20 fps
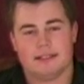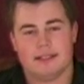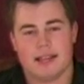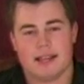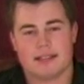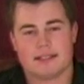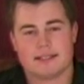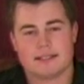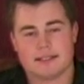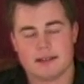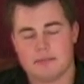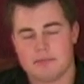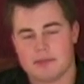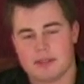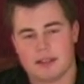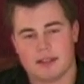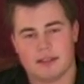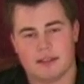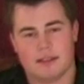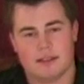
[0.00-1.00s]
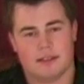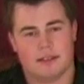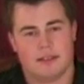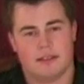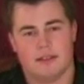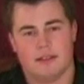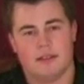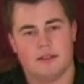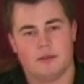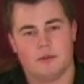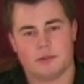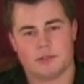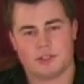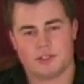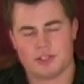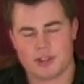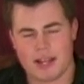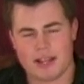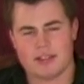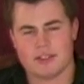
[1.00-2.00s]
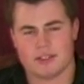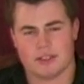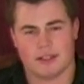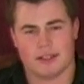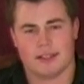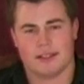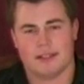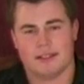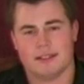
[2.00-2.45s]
like something was changing.